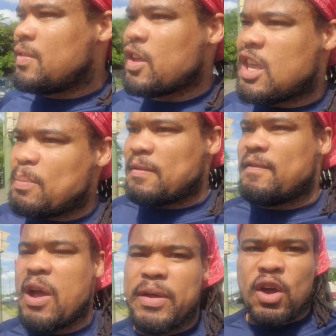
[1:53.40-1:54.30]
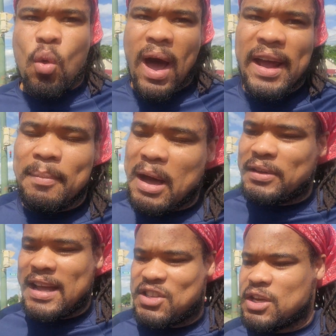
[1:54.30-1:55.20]
They're keeping very quiet
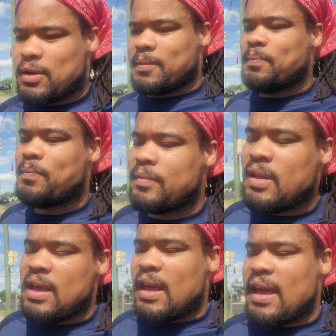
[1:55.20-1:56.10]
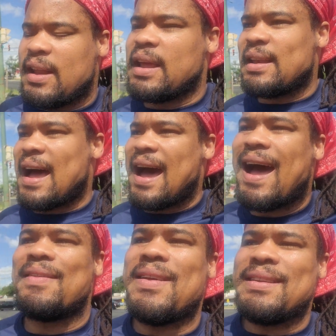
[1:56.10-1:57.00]
about Nigeria. And
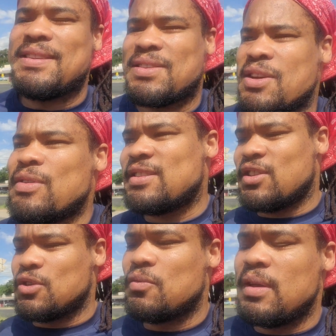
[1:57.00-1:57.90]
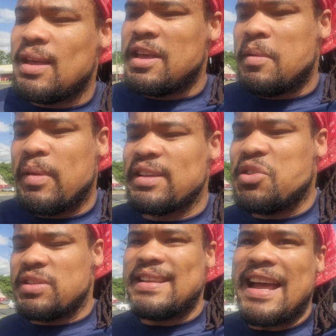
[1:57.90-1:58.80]
I think there's a good reason to. Because
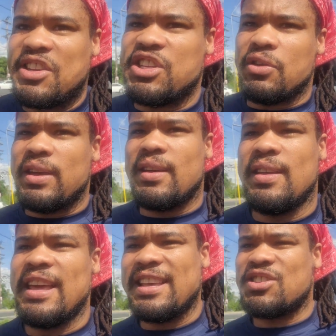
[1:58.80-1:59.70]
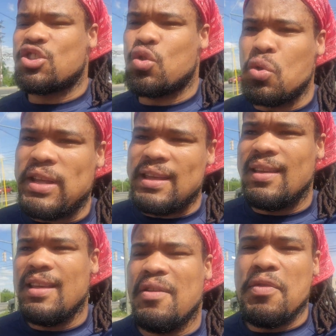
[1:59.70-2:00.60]
you see, Nigeria is truly
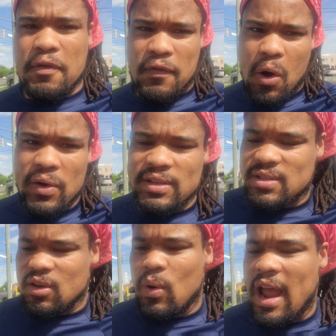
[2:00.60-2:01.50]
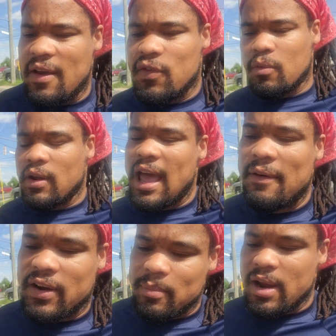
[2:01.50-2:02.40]
the focus where African